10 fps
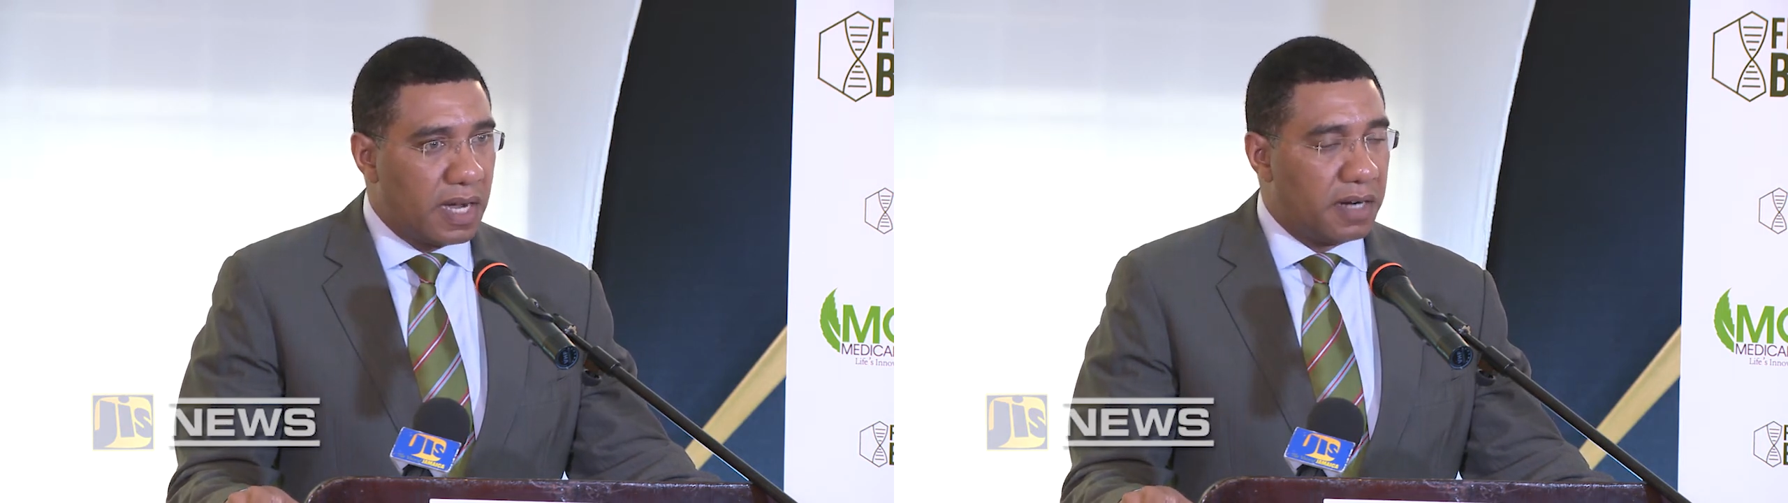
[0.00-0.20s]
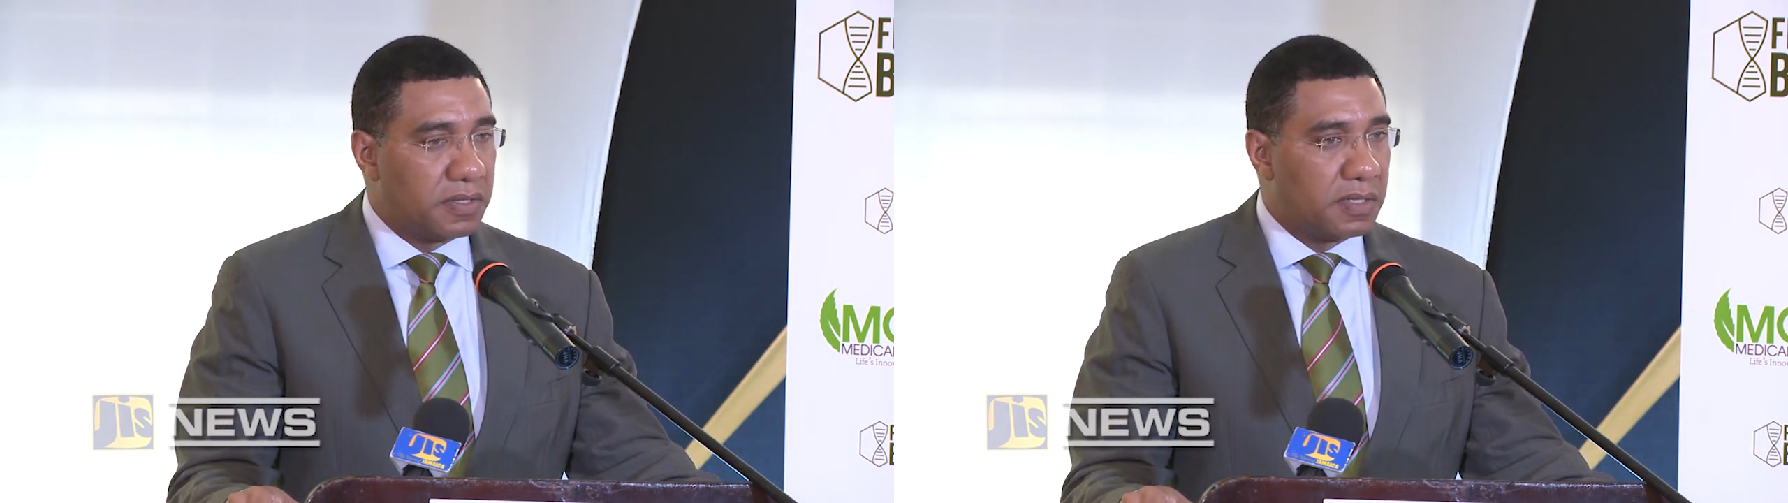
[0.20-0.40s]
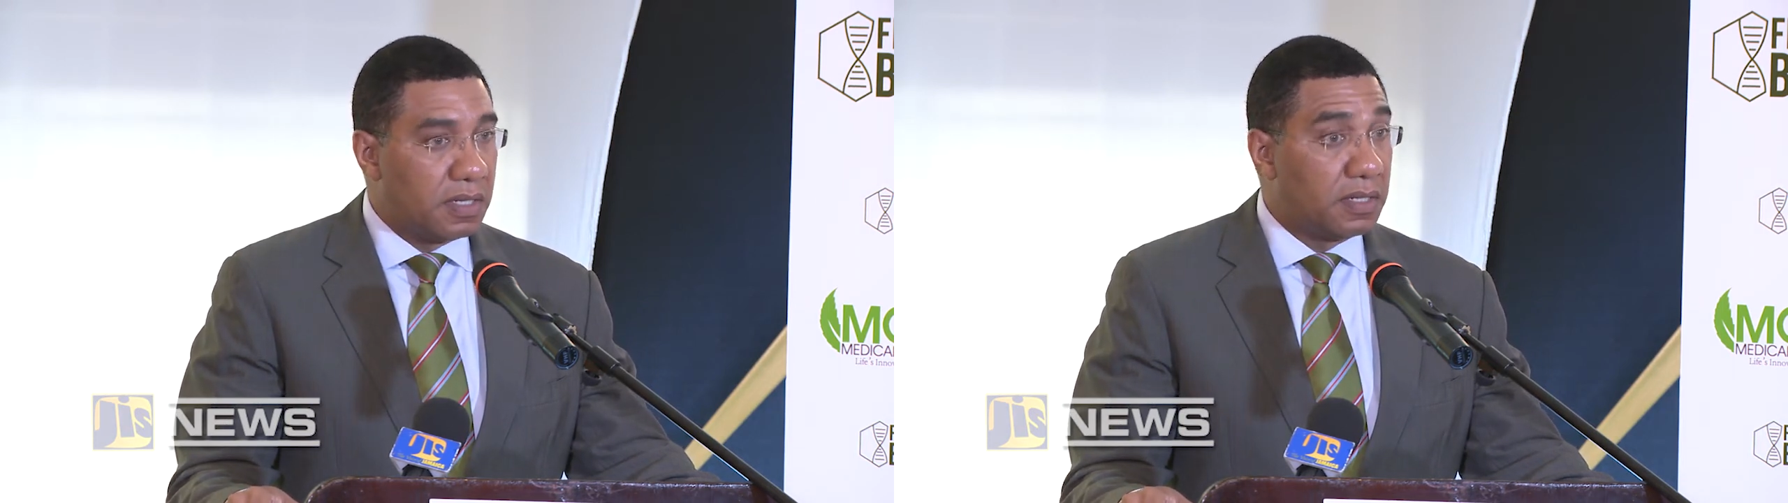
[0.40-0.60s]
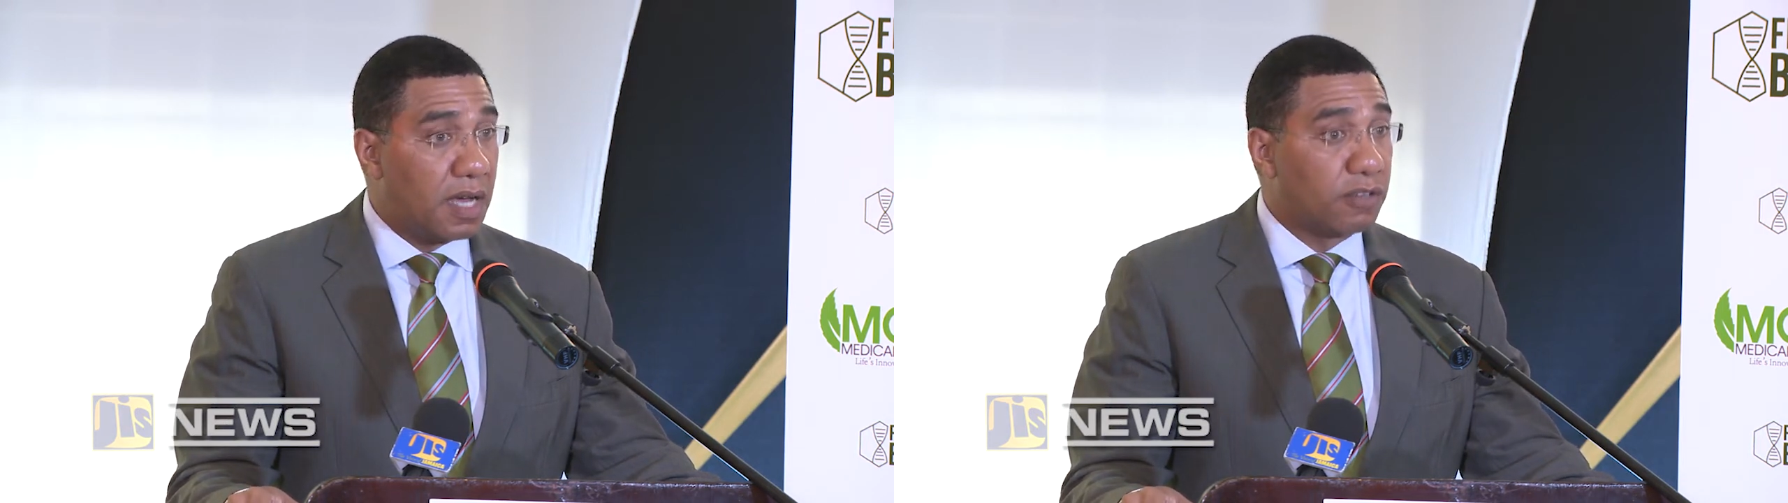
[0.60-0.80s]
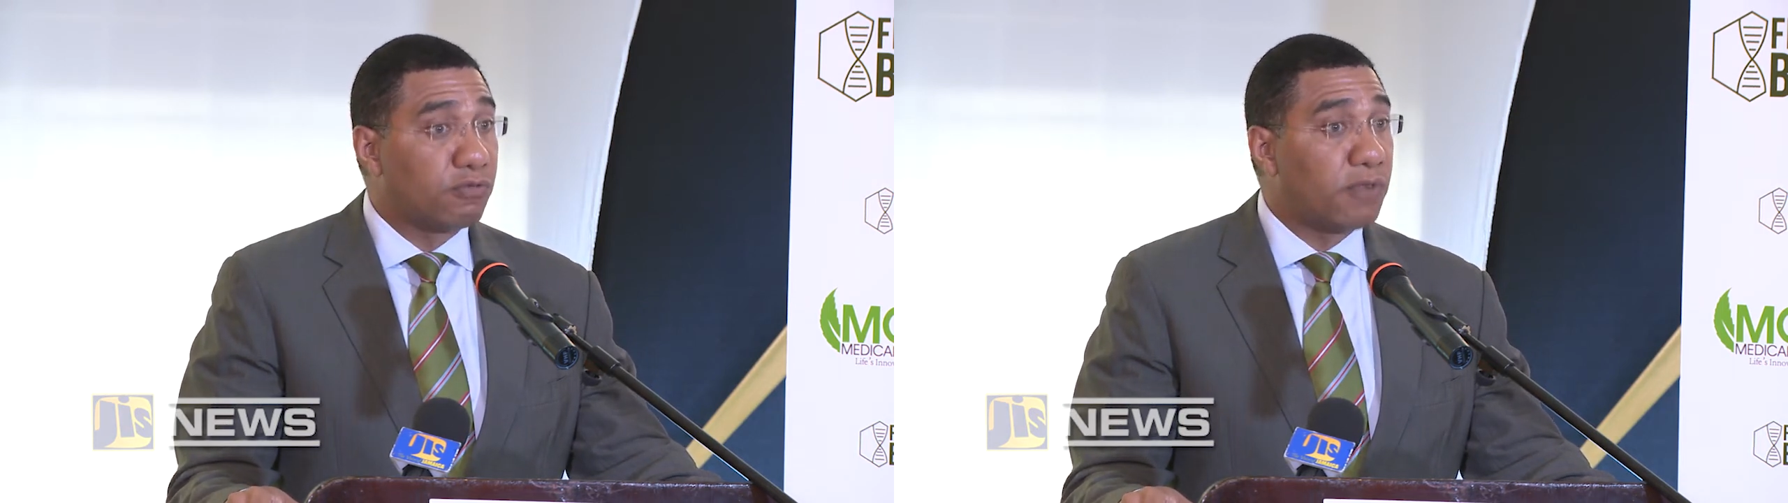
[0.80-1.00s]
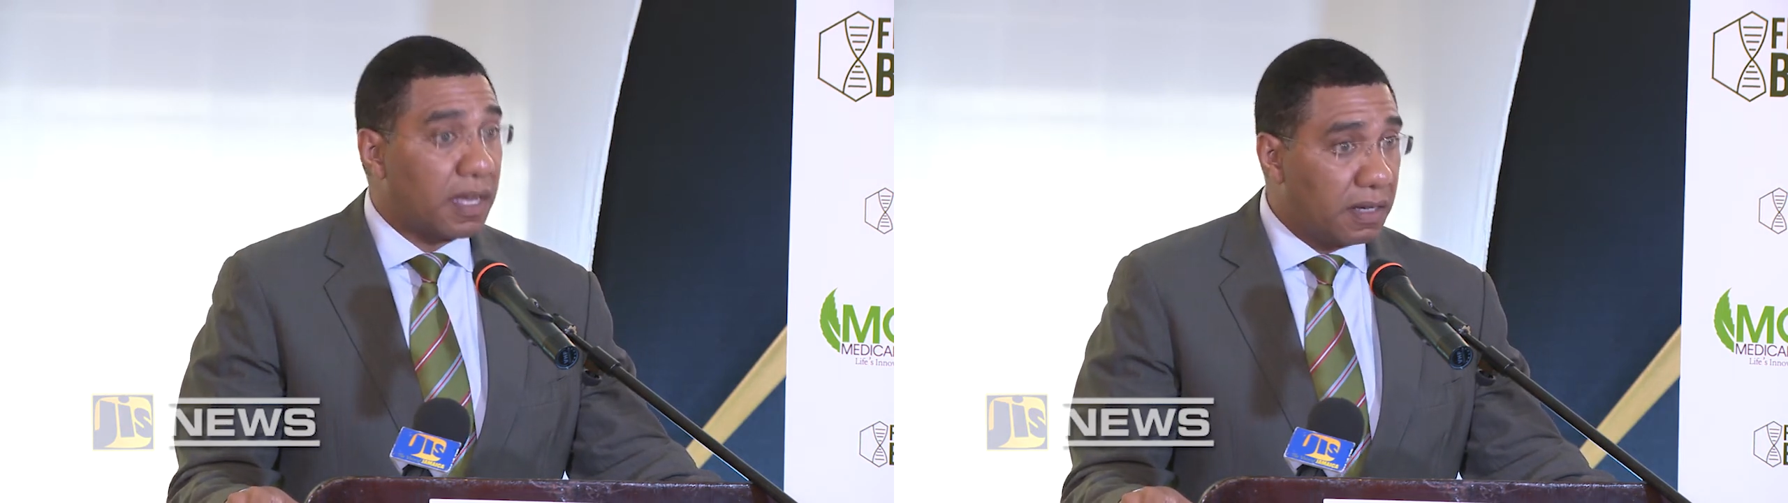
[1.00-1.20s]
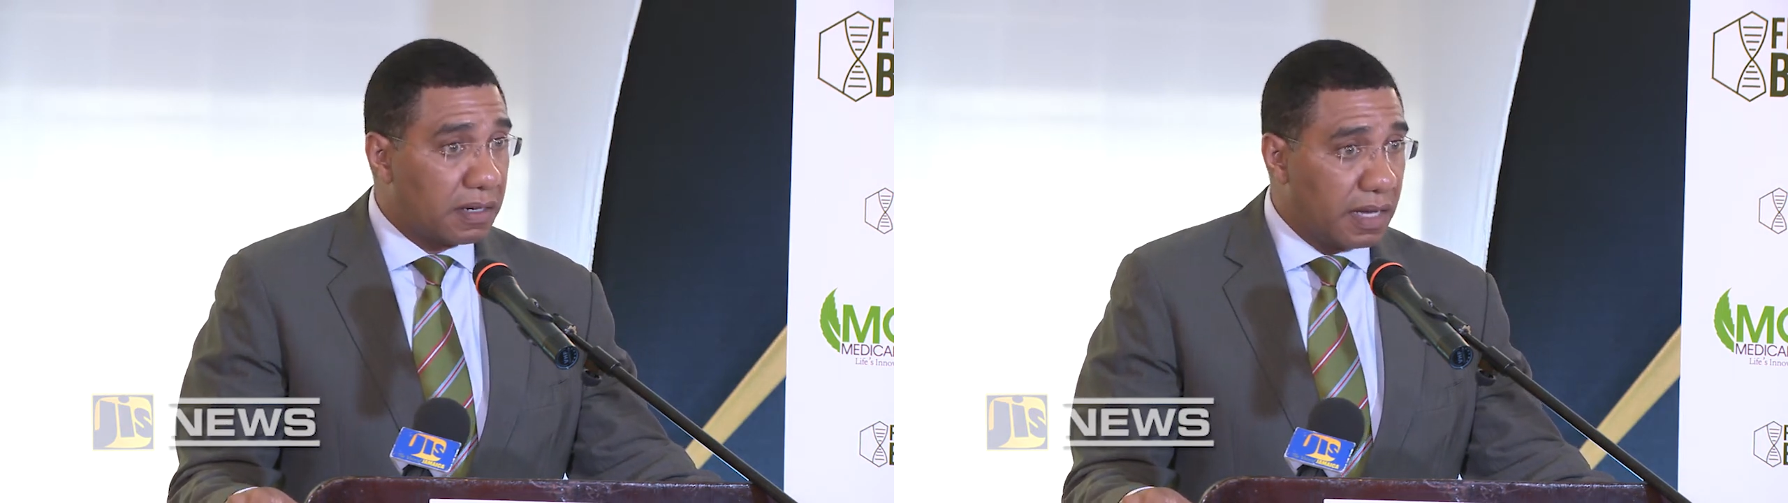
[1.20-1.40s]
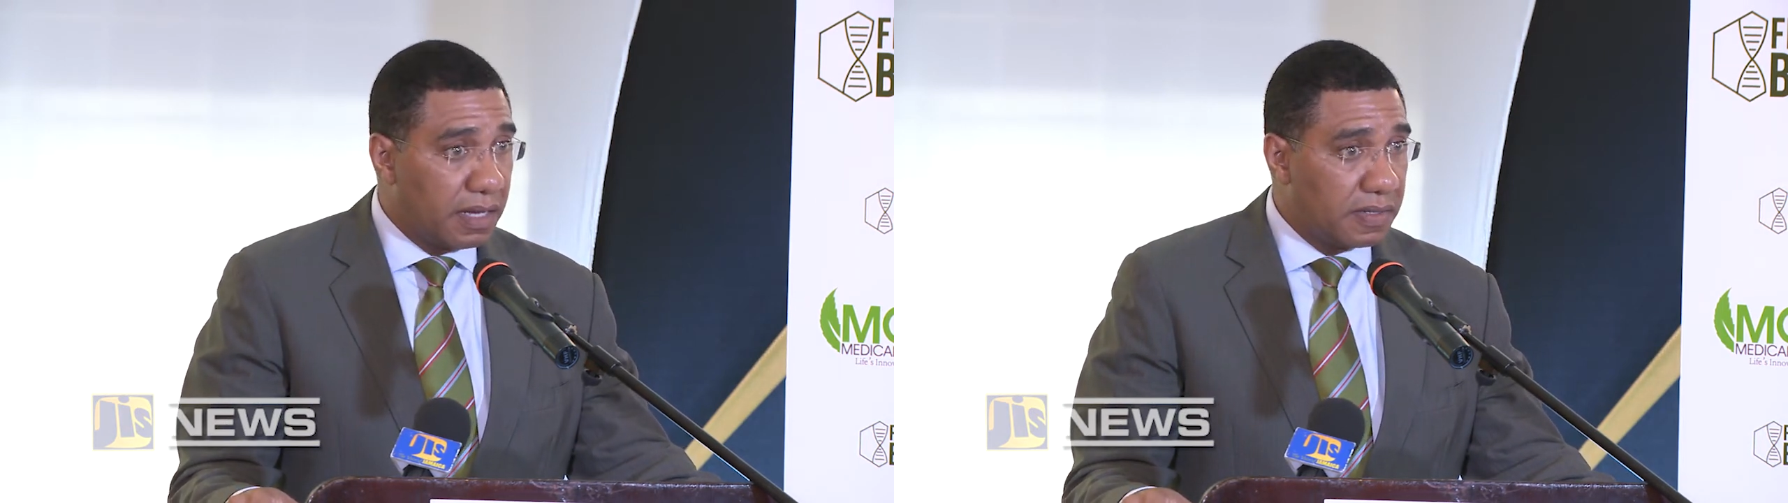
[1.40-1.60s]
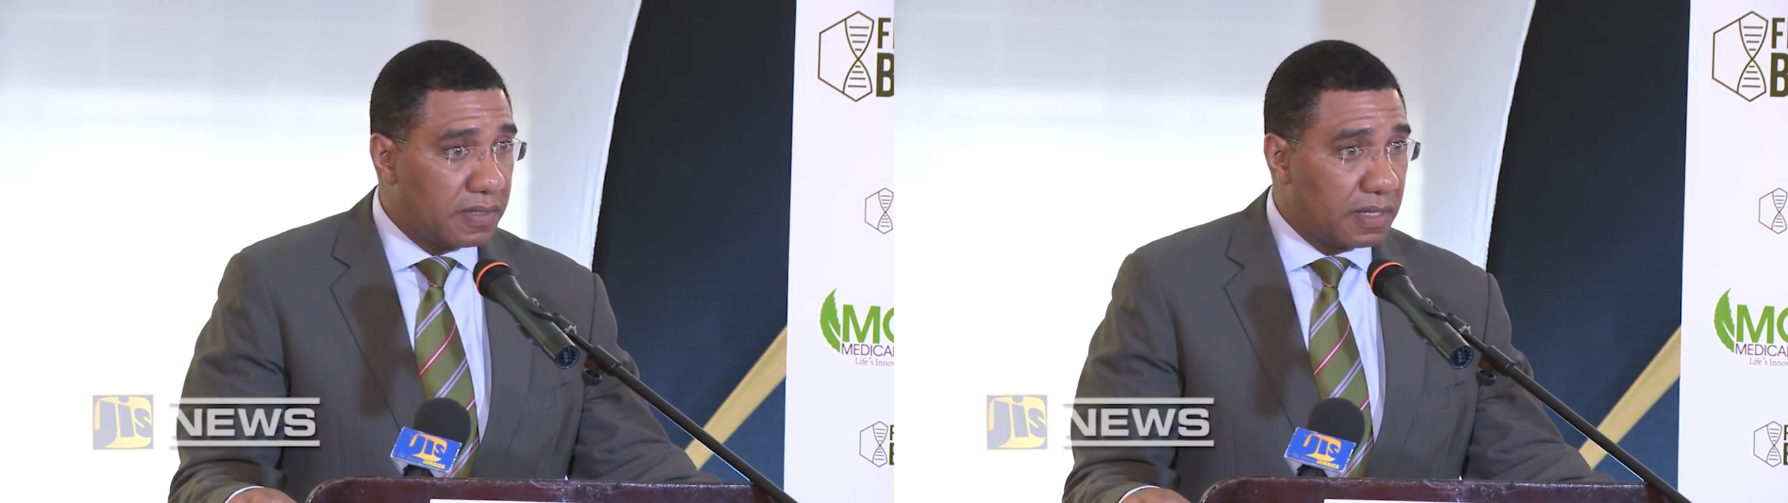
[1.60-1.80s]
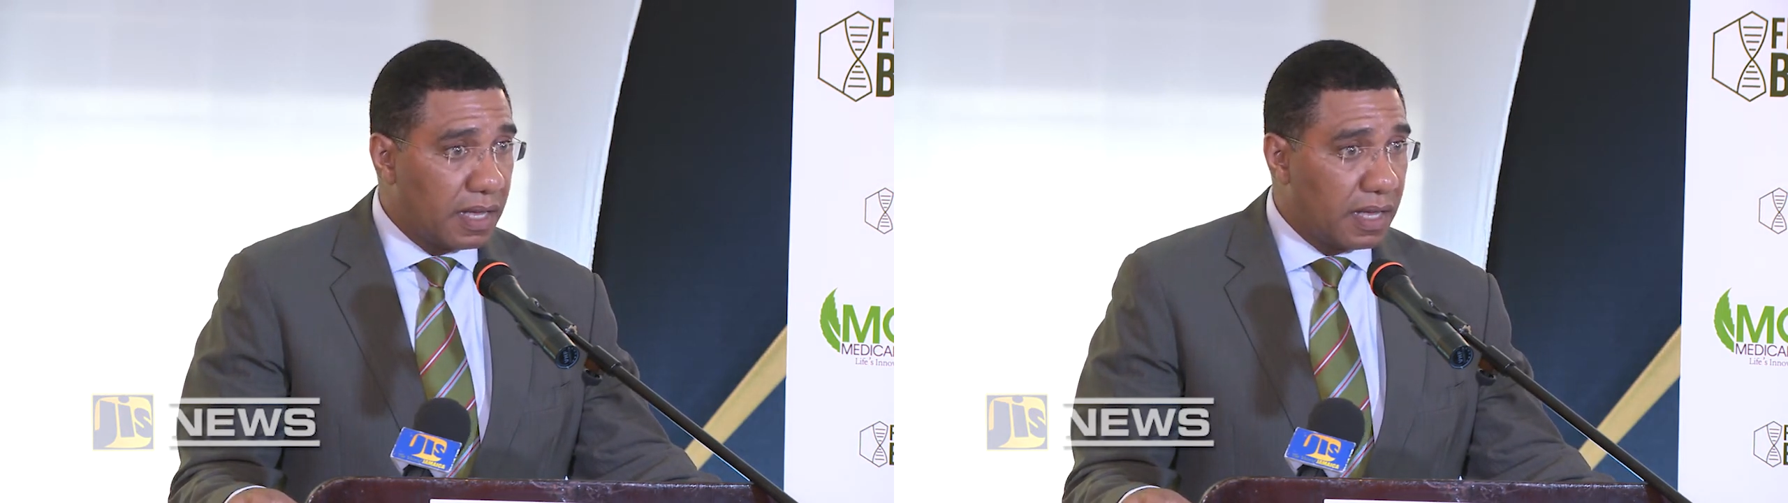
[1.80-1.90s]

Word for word: are still not recognized,